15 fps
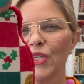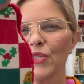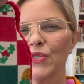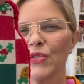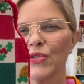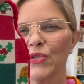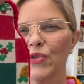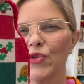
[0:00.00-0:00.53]

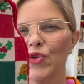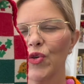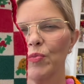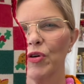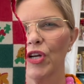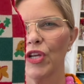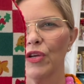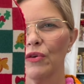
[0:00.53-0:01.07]

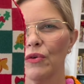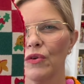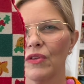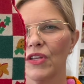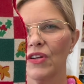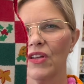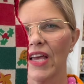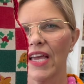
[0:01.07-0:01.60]
Super cute
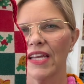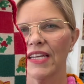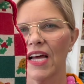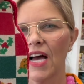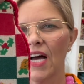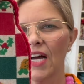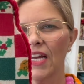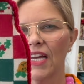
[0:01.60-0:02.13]
little
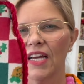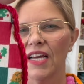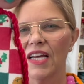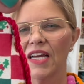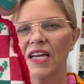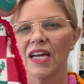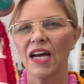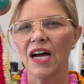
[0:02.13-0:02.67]
eggnog.
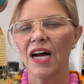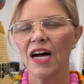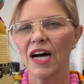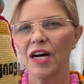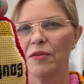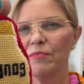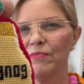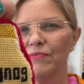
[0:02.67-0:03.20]

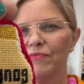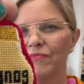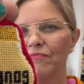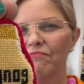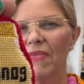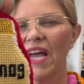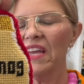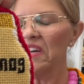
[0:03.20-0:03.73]

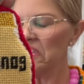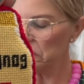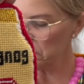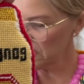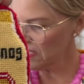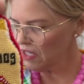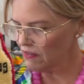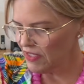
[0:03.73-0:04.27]
My
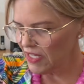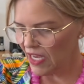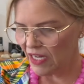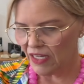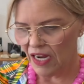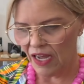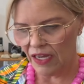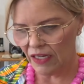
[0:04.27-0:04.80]
husband loves
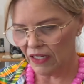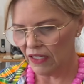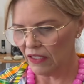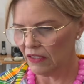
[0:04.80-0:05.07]
eggnog.